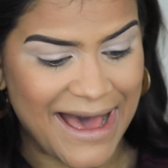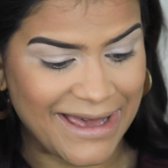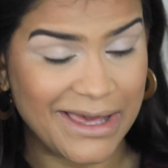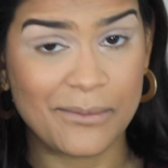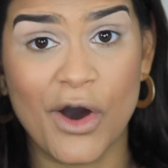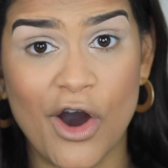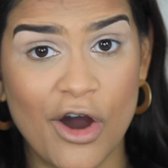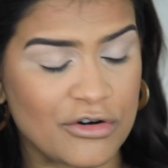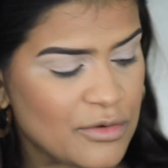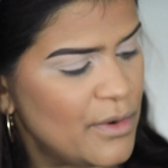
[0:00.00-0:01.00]
I am
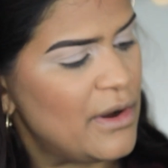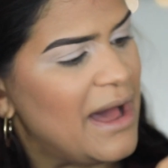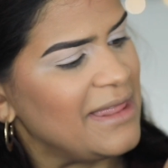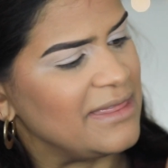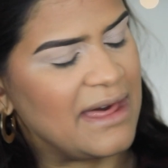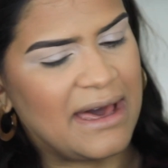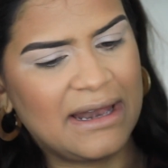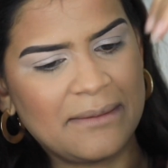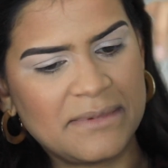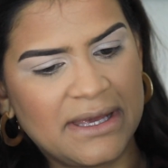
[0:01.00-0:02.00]
horrible at
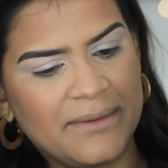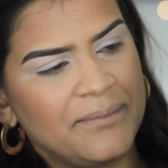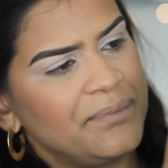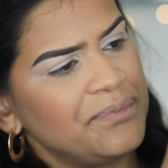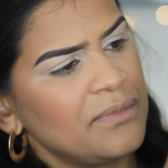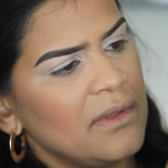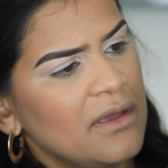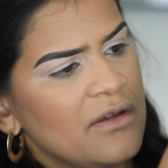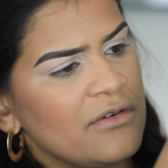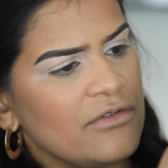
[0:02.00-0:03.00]
that. Let me
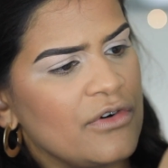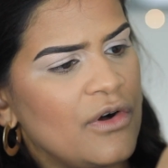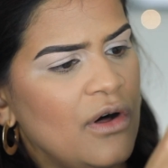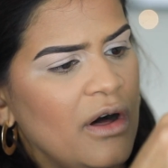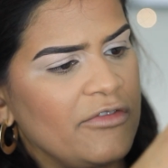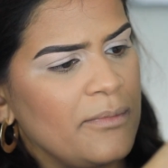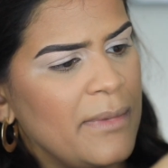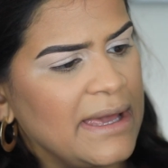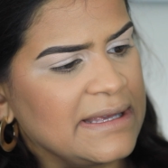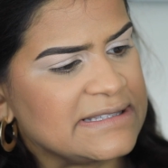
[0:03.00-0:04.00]
roll off
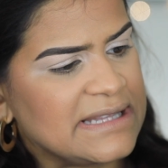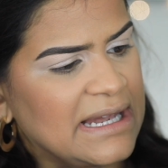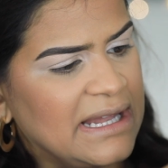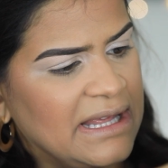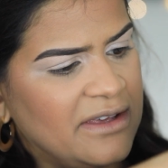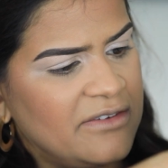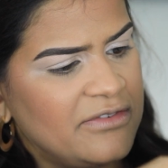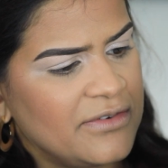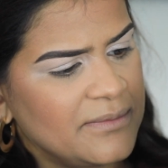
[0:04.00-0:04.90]
my sleeve.